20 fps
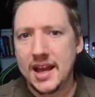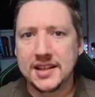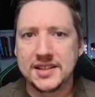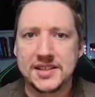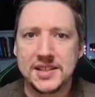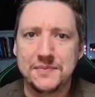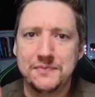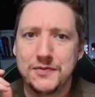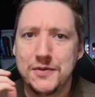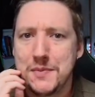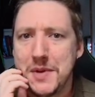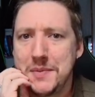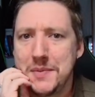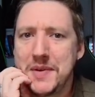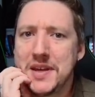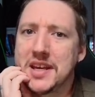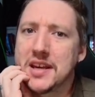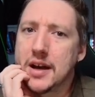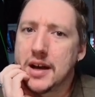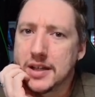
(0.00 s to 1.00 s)
Except for
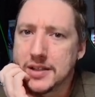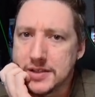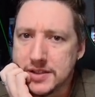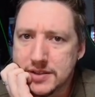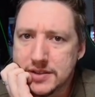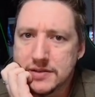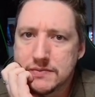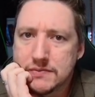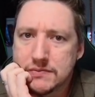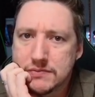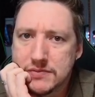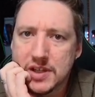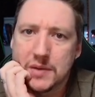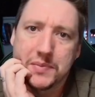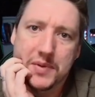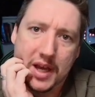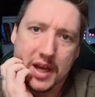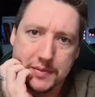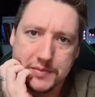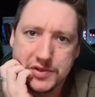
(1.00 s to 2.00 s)
maybe guns,
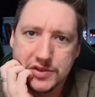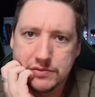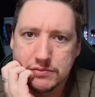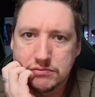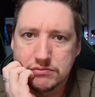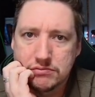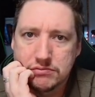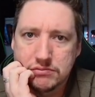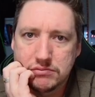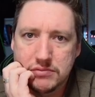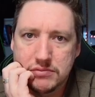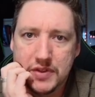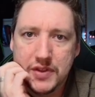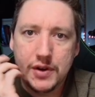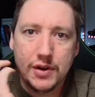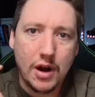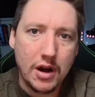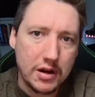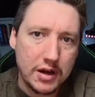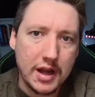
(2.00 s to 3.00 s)
sometimes.
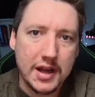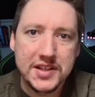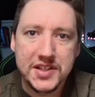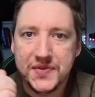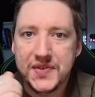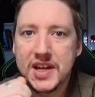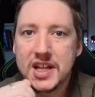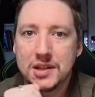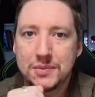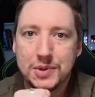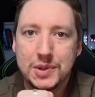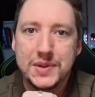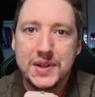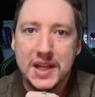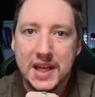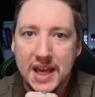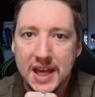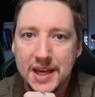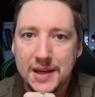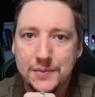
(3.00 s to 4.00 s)
There are guns available in the
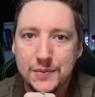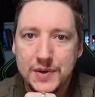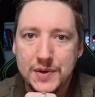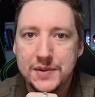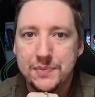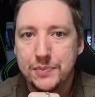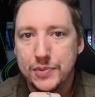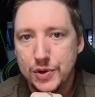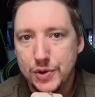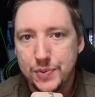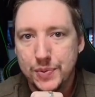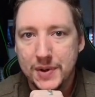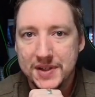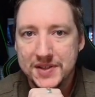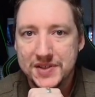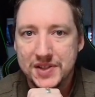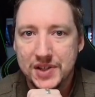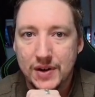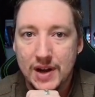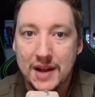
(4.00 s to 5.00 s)
game with
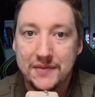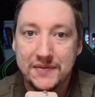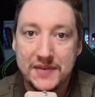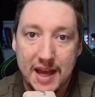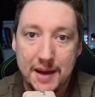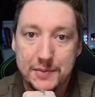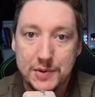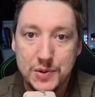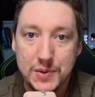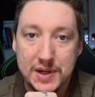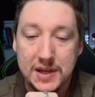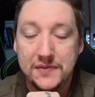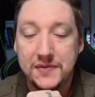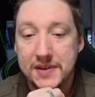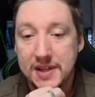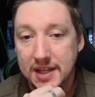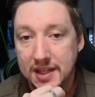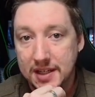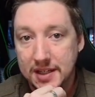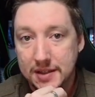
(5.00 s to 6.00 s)
blueprints to craft ammo if
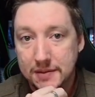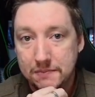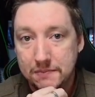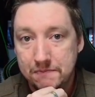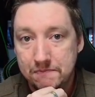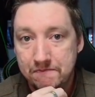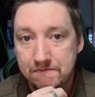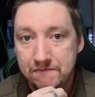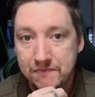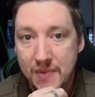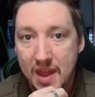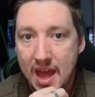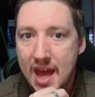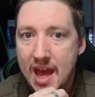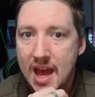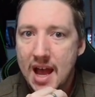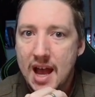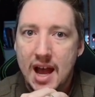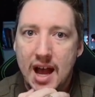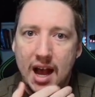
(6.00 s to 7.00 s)
needed.
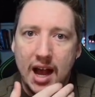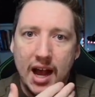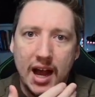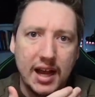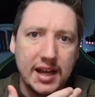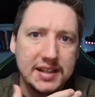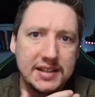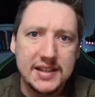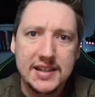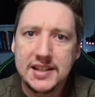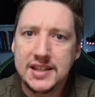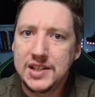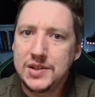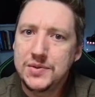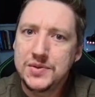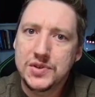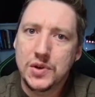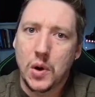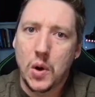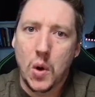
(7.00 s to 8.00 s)
I didn't
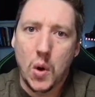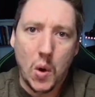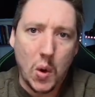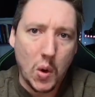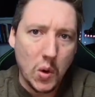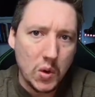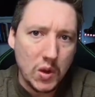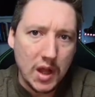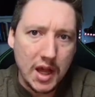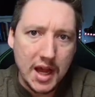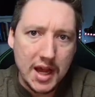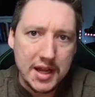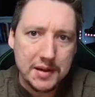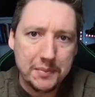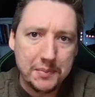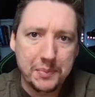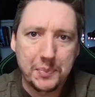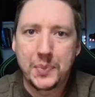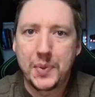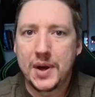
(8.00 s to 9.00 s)
use a whole lot,
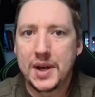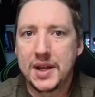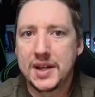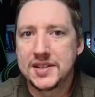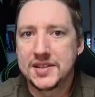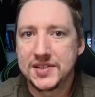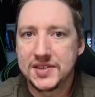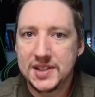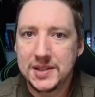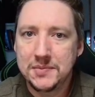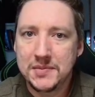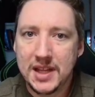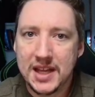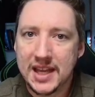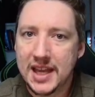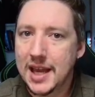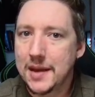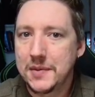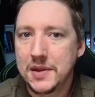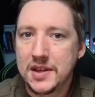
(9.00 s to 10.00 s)
but it seemed
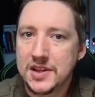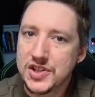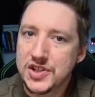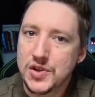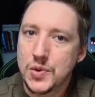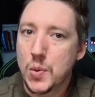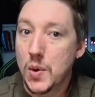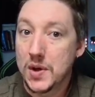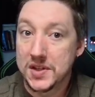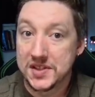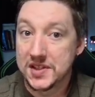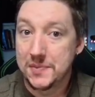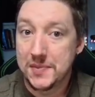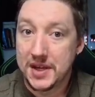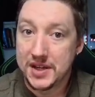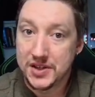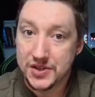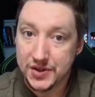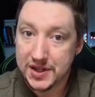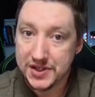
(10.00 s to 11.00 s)
like ammunition wasn't a
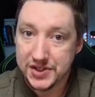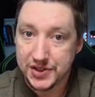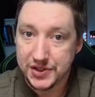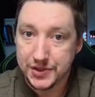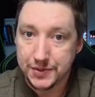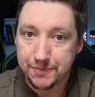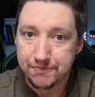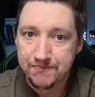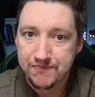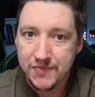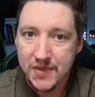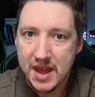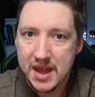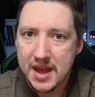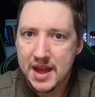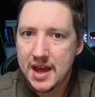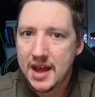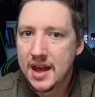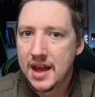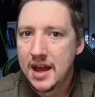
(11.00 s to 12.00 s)
major issue.
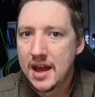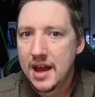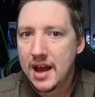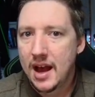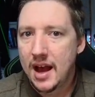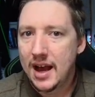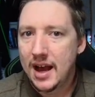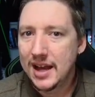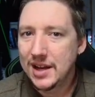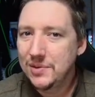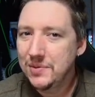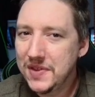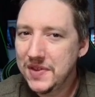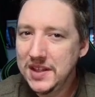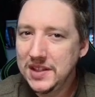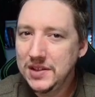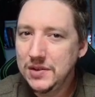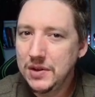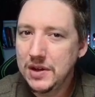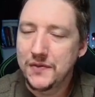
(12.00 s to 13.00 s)
I
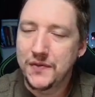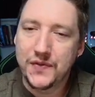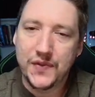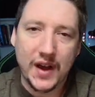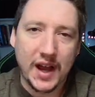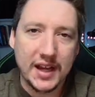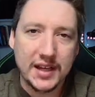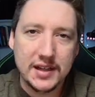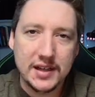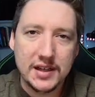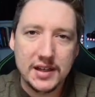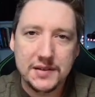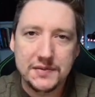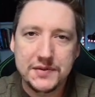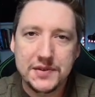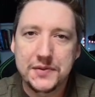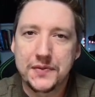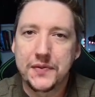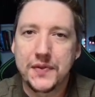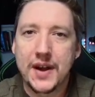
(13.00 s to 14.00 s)
think you could find enough
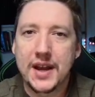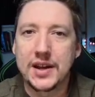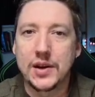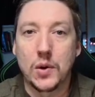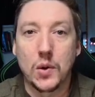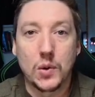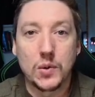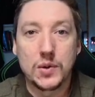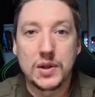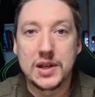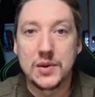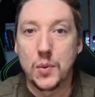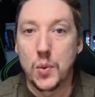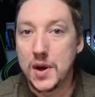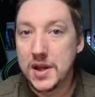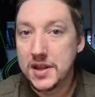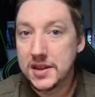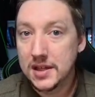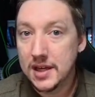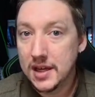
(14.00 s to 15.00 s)
to fight only
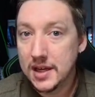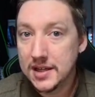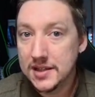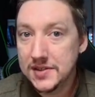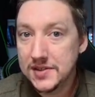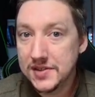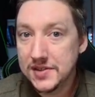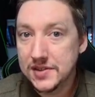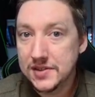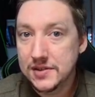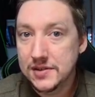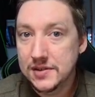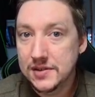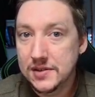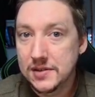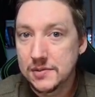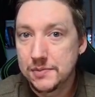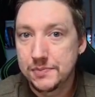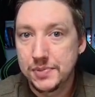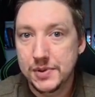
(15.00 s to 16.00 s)
with guns,
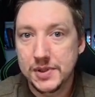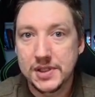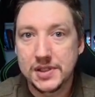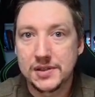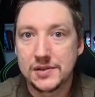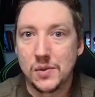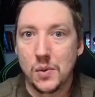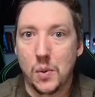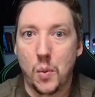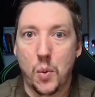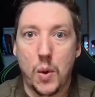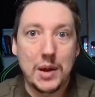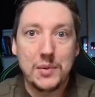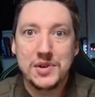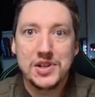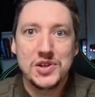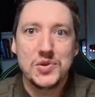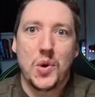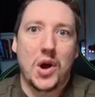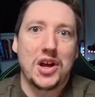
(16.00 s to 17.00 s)
but why
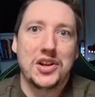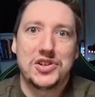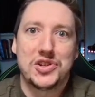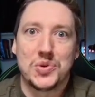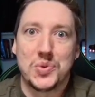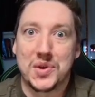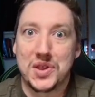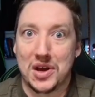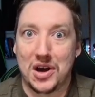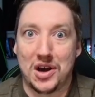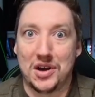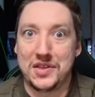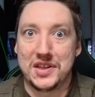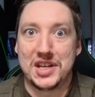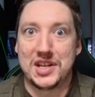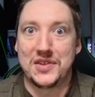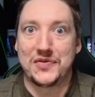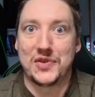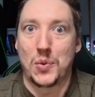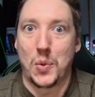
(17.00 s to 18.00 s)
would you want to with all the
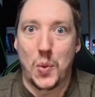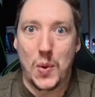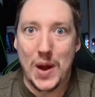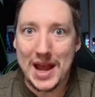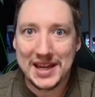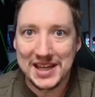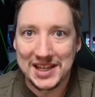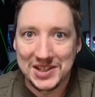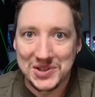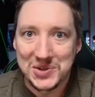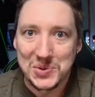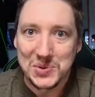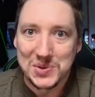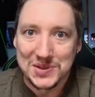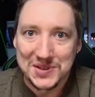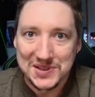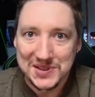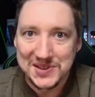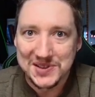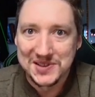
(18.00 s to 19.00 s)
different whacking
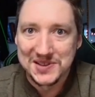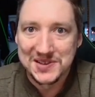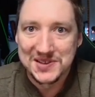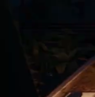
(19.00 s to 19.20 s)
tools?